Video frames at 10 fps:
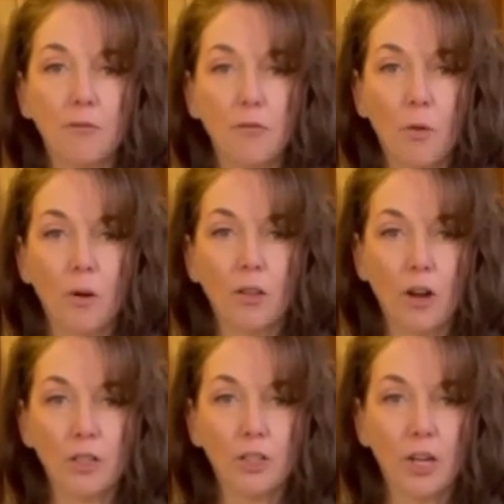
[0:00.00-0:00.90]
for
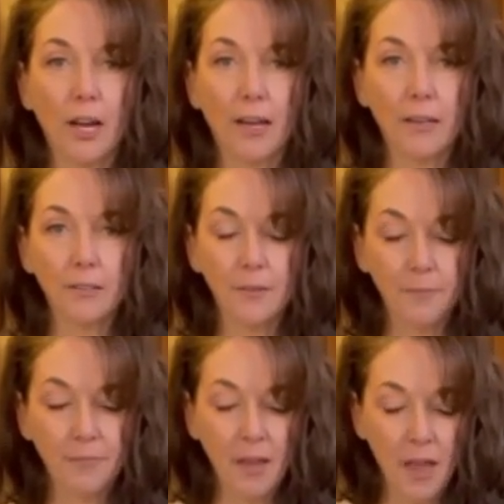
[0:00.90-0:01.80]
larger eggs
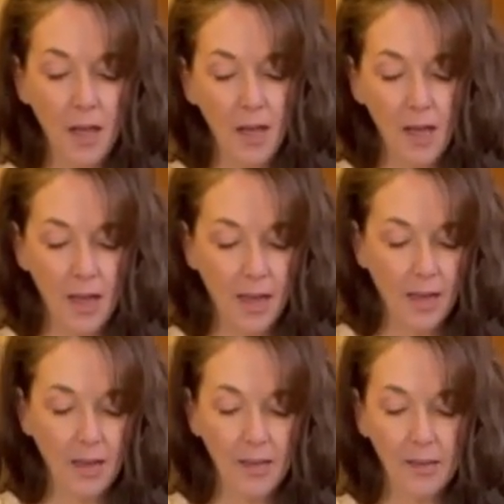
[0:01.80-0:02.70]

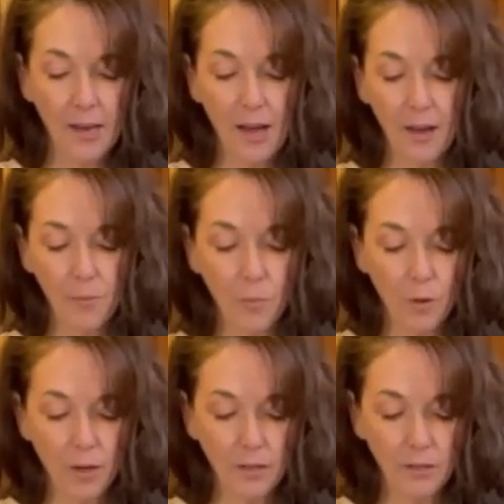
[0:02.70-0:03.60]
and um, we're
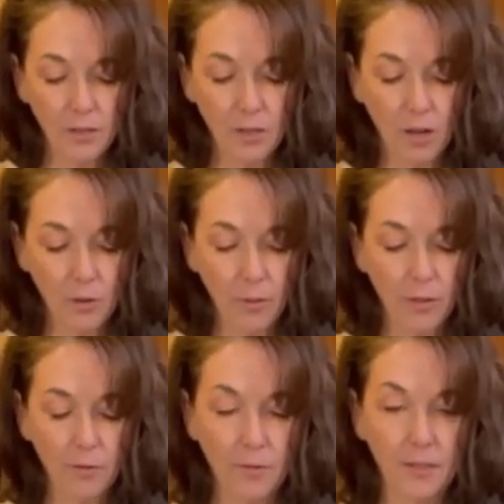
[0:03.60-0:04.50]
gonna start with
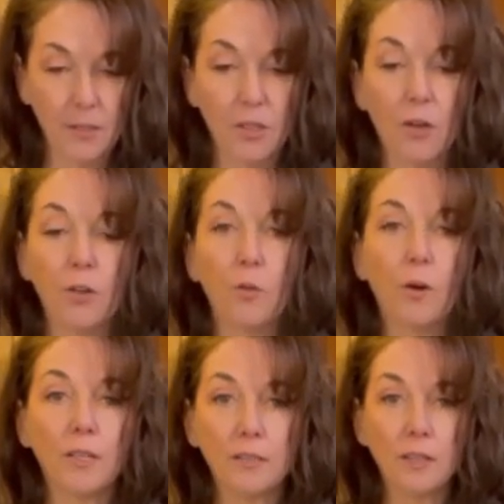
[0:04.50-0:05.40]
three. So you
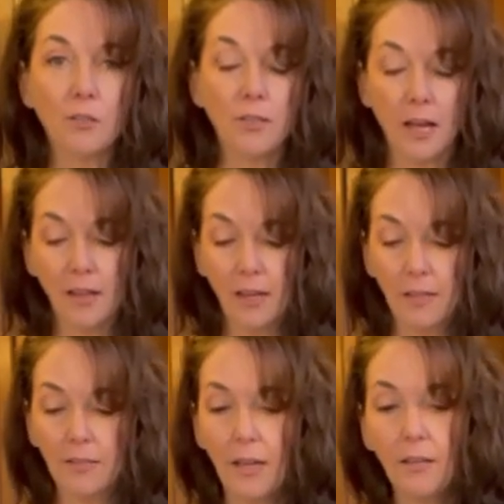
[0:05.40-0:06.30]
wanna set those out, like I
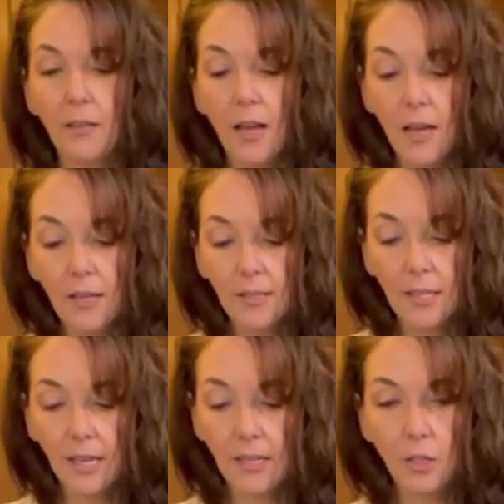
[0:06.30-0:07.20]
said, to
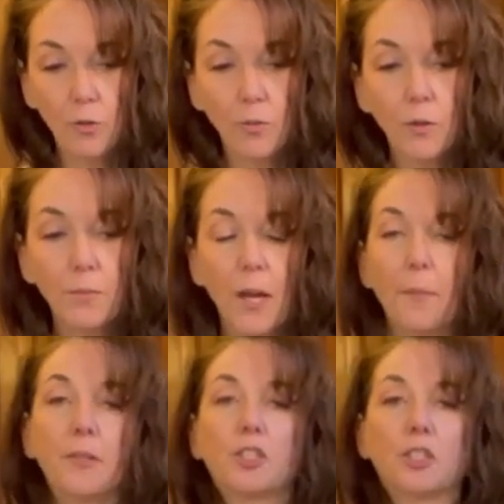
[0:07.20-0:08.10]
get to room
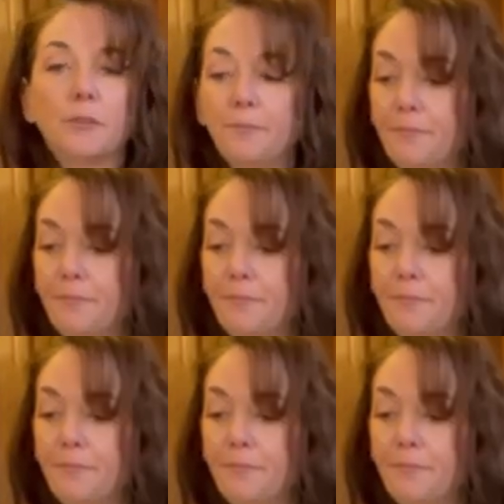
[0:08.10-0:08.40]
temperature